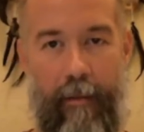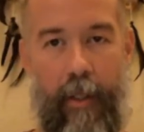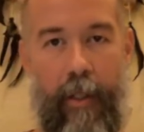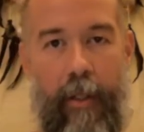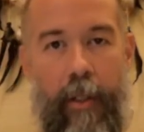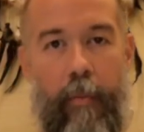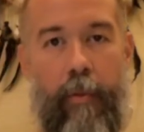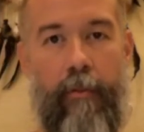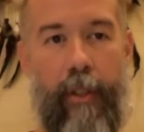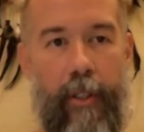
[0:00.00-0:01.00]
They're
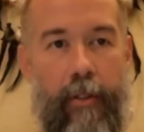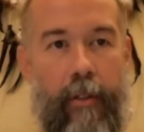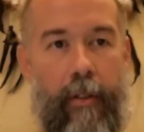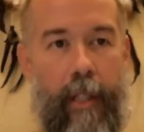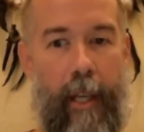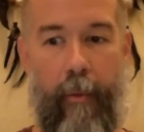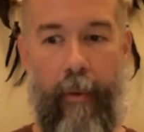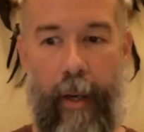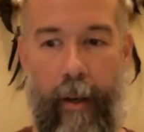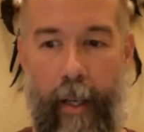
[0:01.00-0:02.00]
provisional, they're
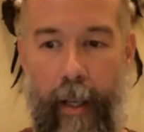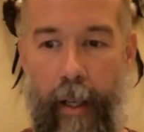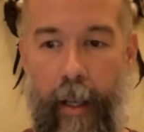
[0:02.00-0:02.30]
temporary.